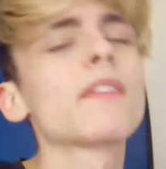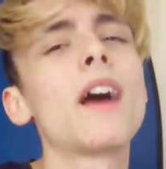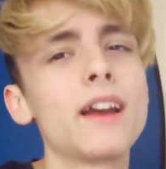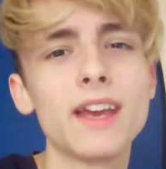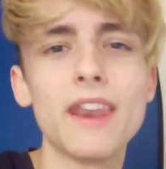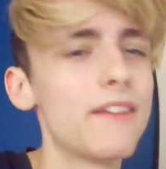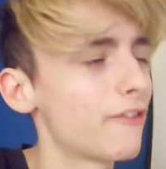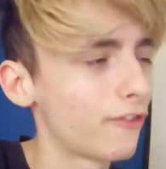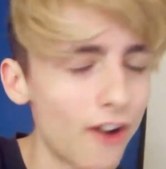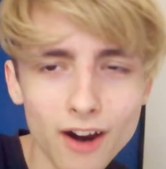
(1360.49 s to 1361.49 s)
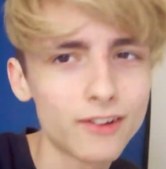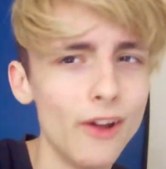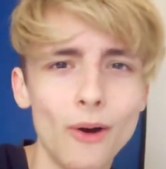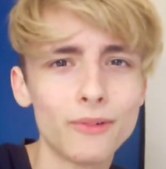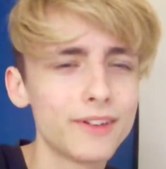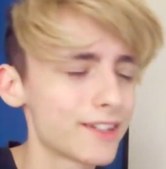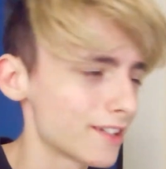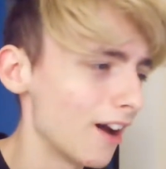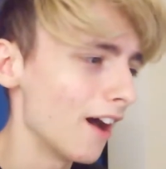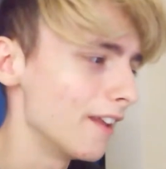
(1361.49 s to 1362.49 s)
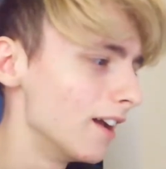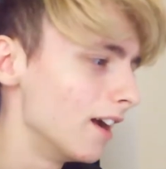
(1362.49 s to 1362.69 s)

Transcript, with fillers: Again, fuck no, it's not.